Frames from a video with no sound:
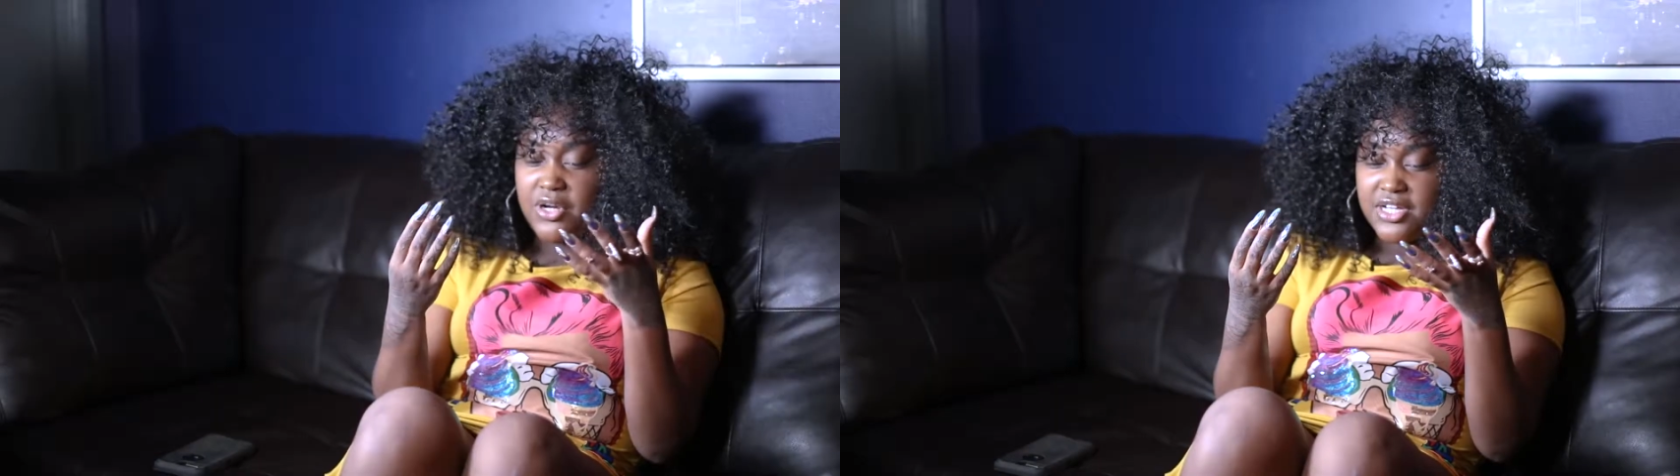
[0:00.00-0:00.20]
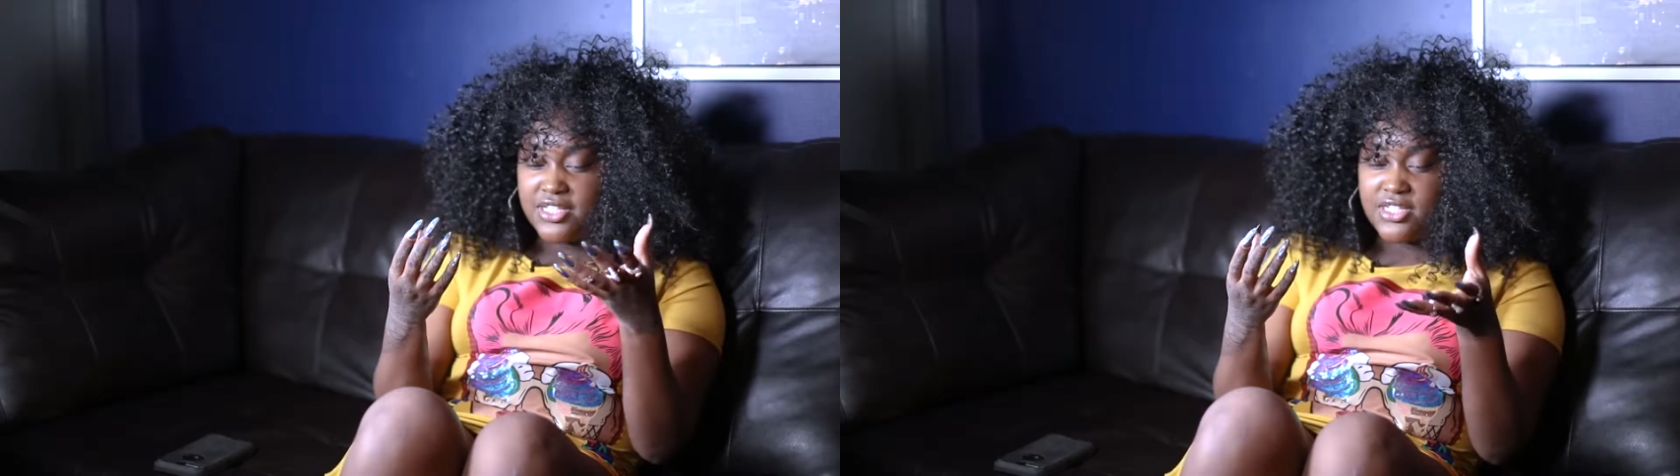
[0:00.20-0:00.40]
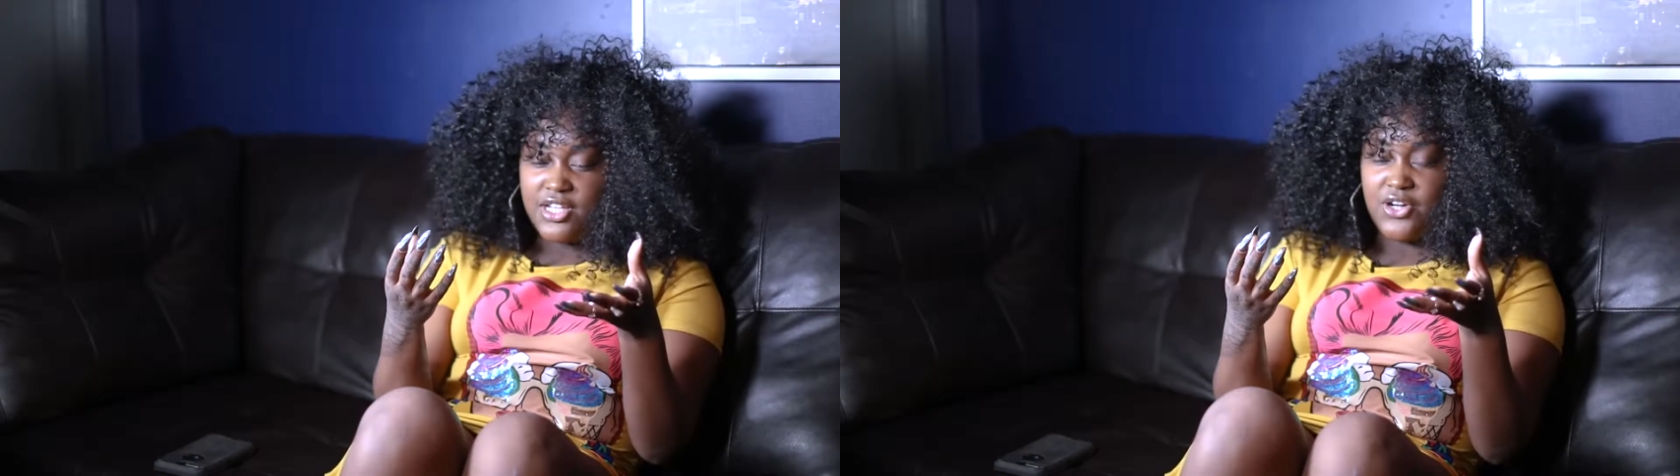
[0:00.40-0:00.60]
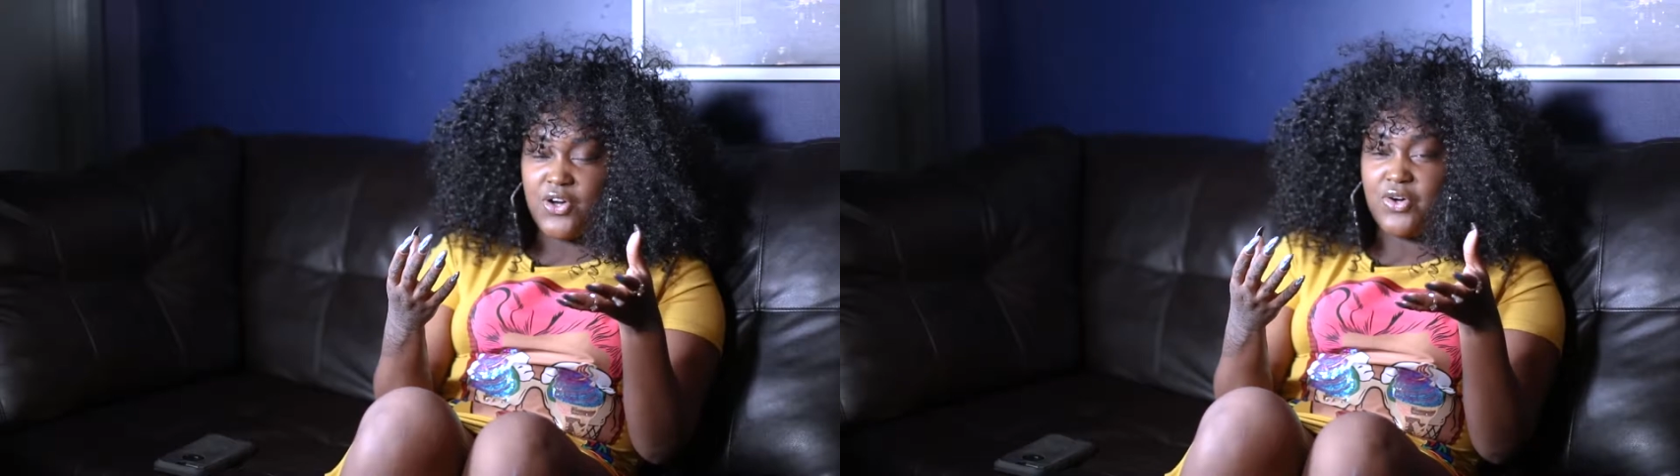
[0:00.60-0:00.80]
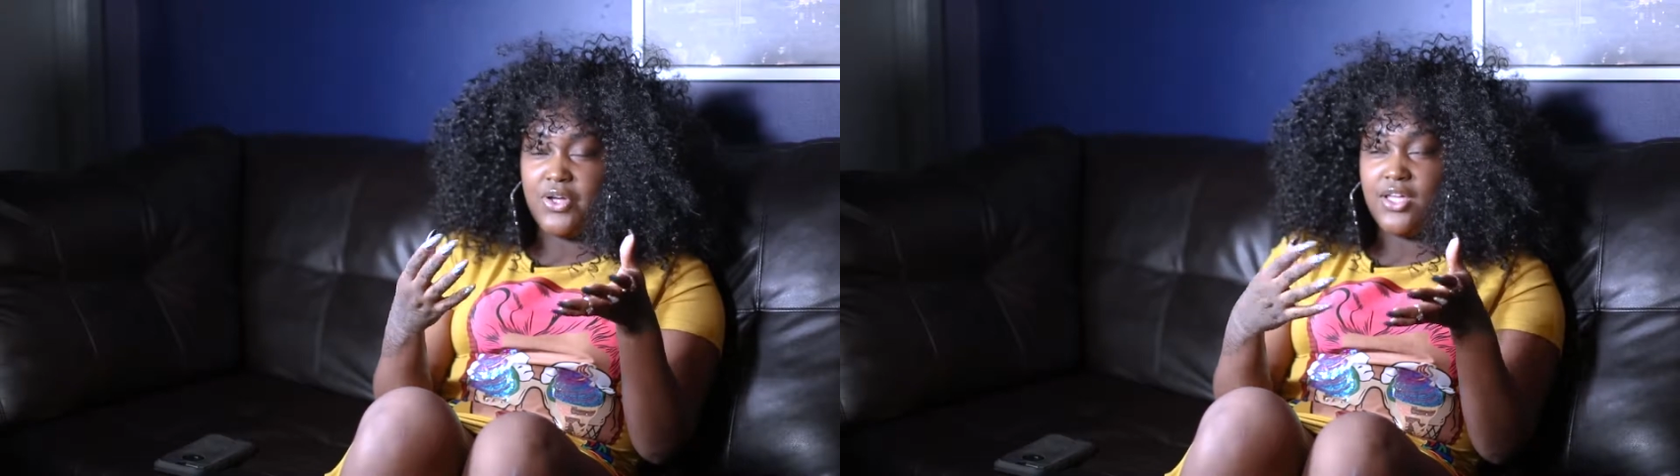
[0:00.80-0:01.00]
in the
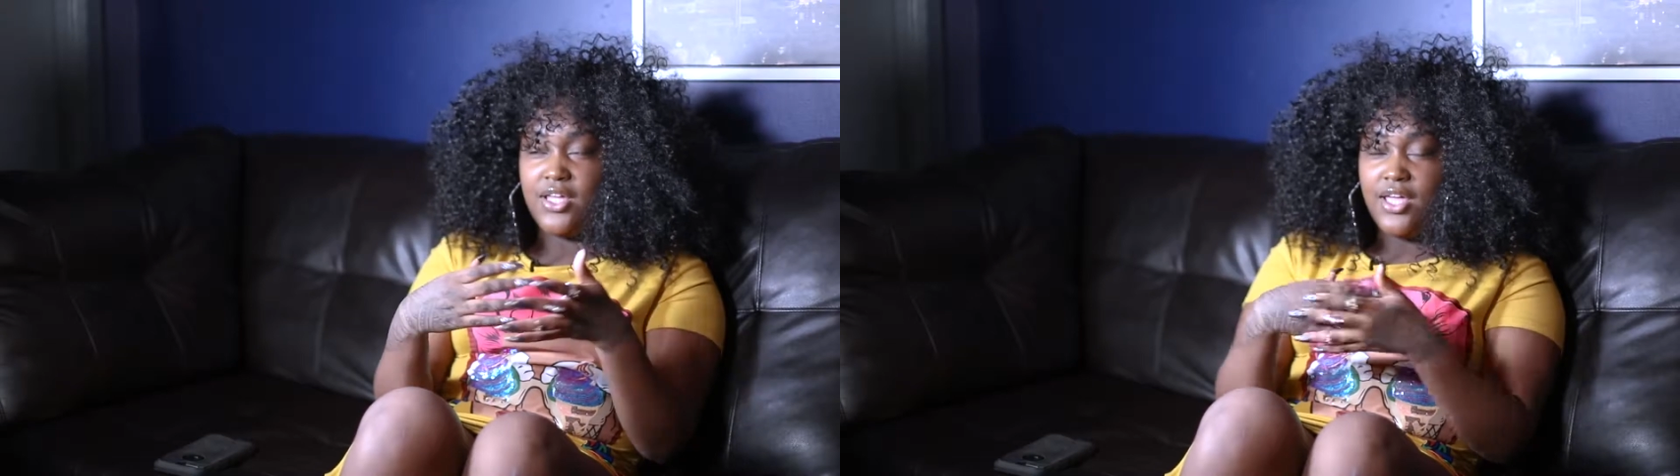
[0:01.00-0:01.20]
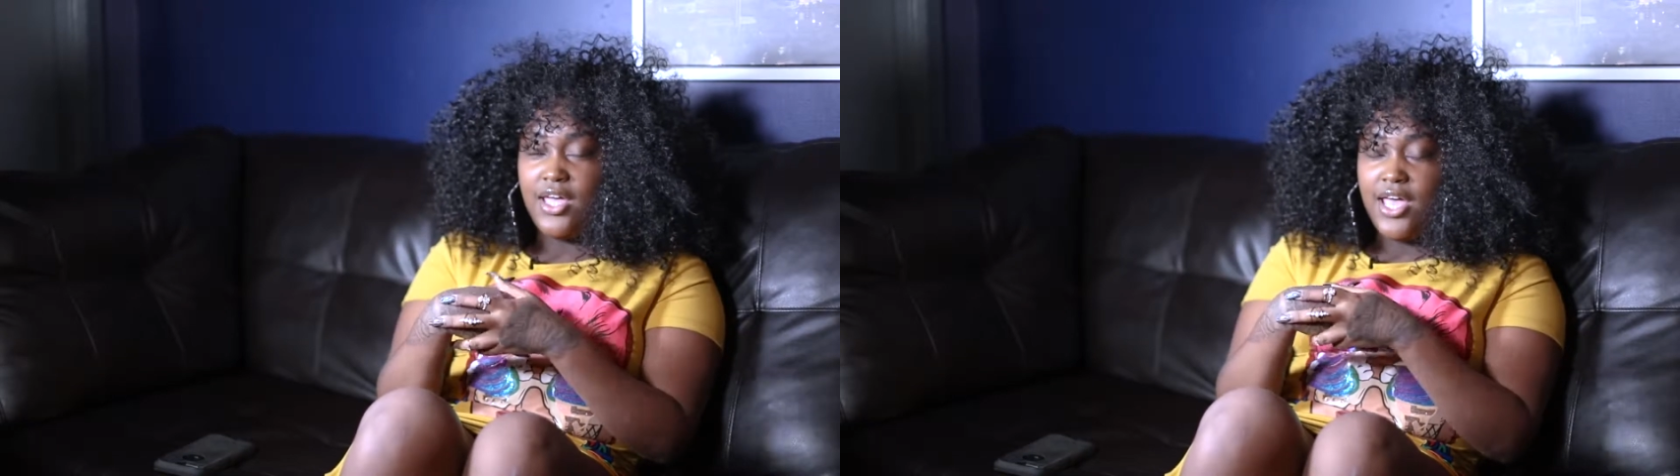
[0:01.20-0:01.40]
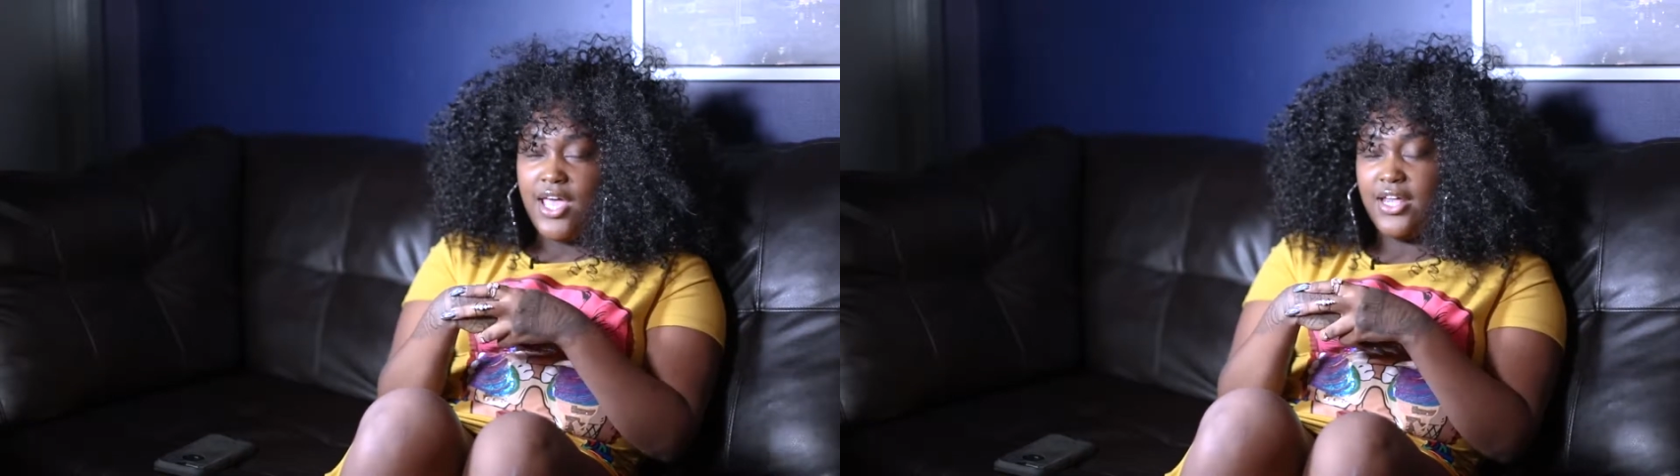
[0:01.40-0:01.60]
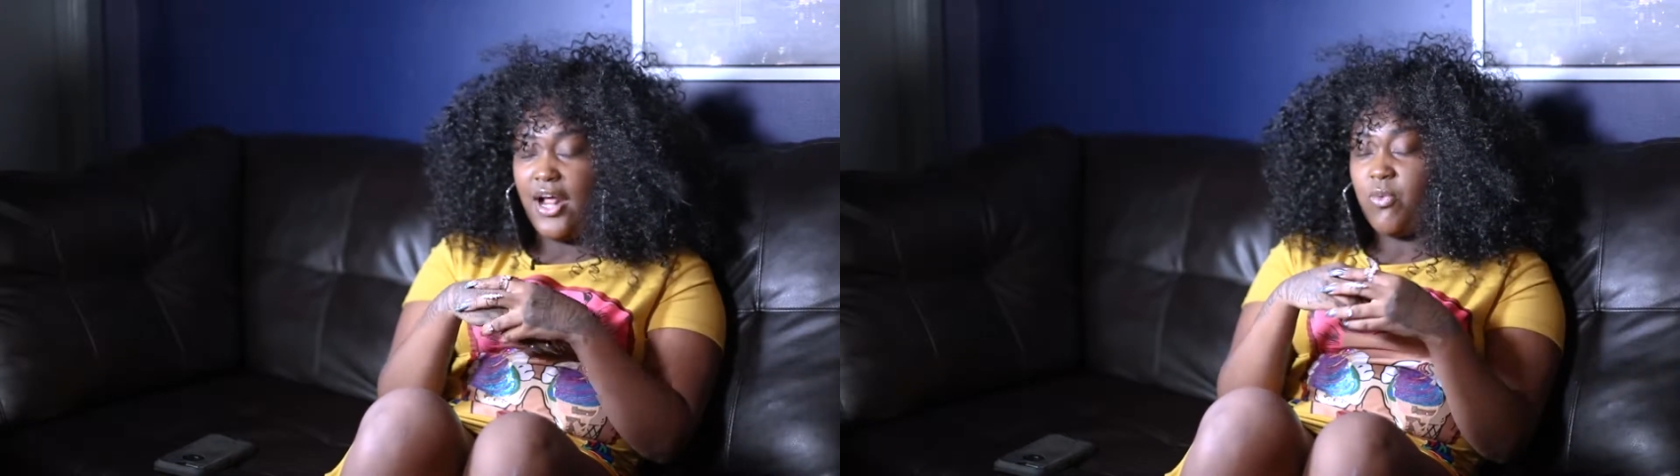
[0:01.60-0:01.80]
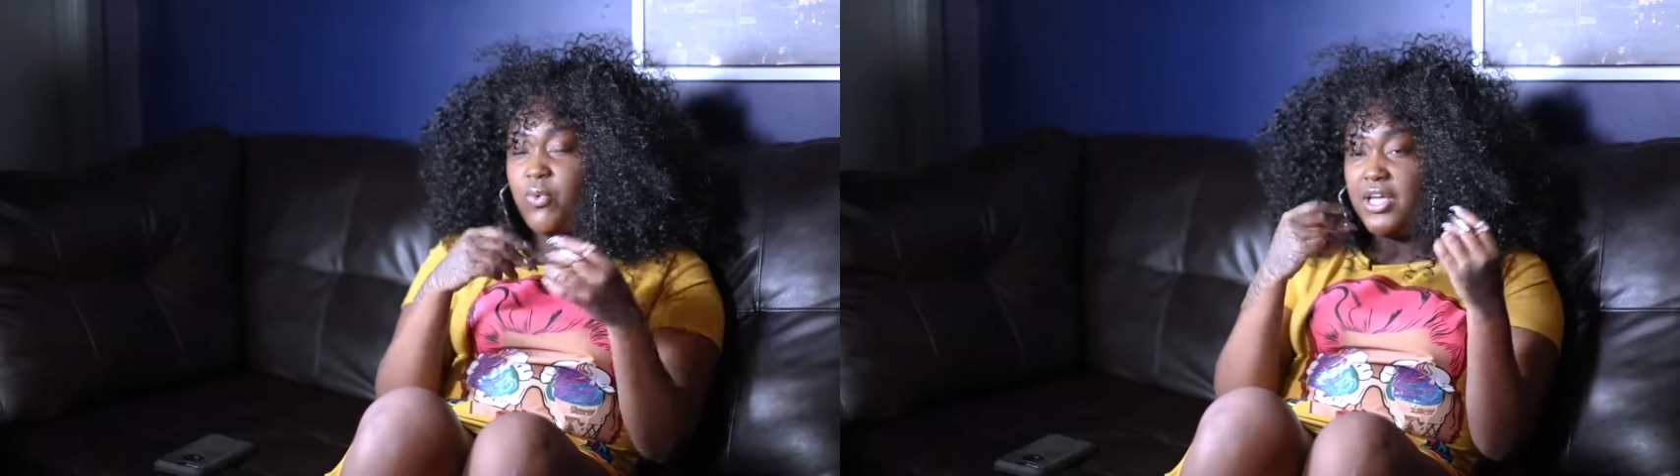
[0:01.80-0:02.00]
casino and
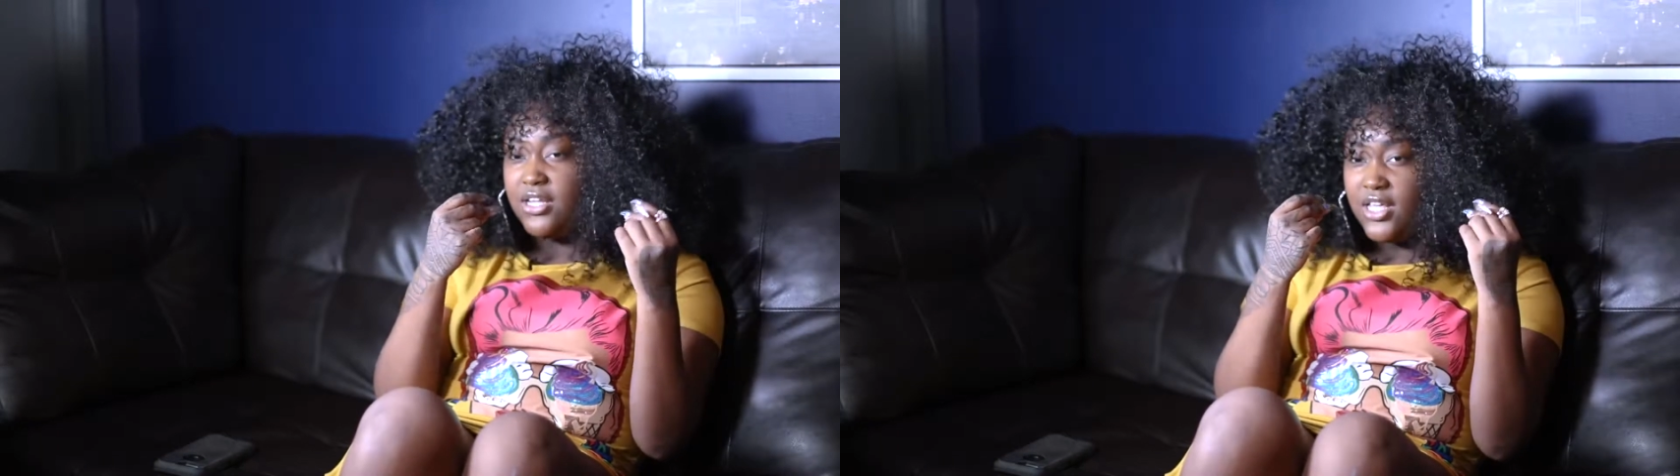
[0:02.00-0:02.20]
I win